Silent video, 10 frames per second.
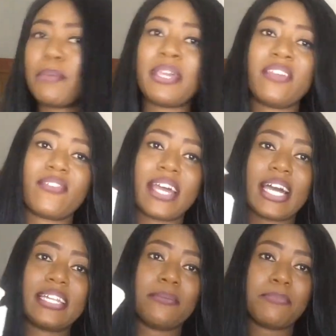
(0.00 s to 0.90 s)
Maybe if I
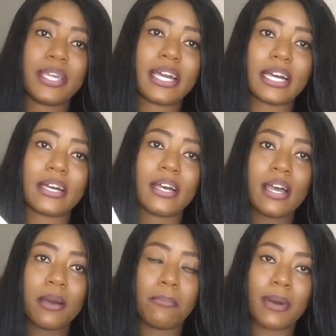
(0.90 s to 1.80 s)
had a bigger
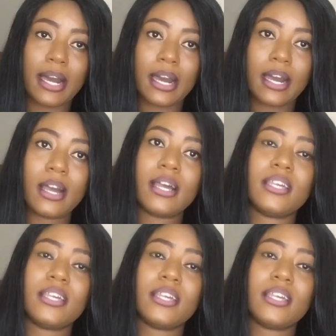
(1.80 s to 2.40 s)
bar,